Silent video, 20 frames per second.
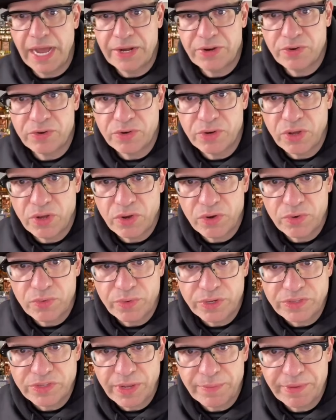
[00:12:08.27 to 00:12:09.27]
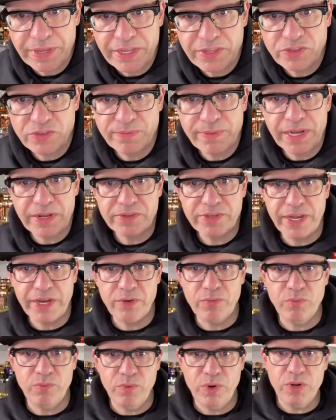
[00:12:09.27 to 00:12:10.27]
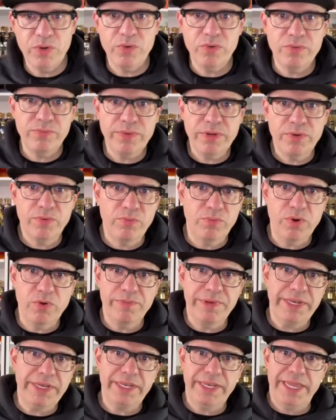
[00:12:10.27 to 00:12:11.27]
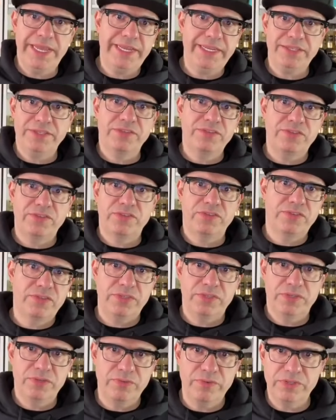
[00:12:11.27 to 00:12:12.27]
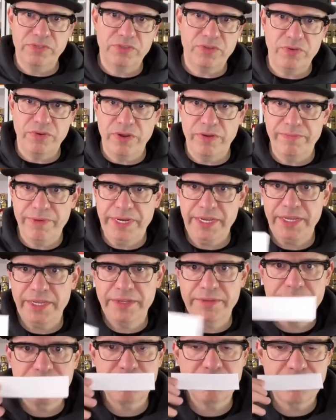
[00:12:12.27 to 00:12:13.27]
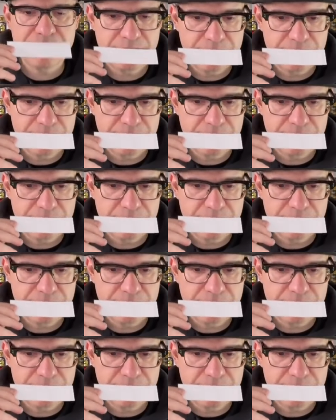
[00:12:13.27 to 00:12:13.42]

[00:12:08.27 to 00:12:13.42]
I don't know. What's up? He smells like Rome, Roman legates. What's going on, buddy?